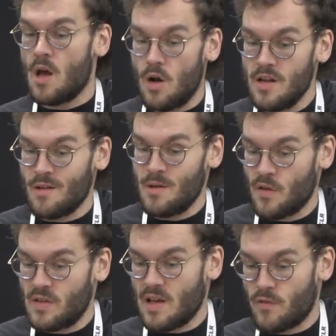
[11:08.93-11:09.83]
a little bit
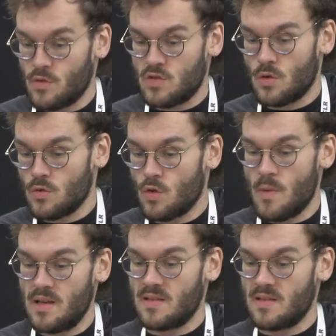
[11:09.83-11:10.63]
of data from the second domain,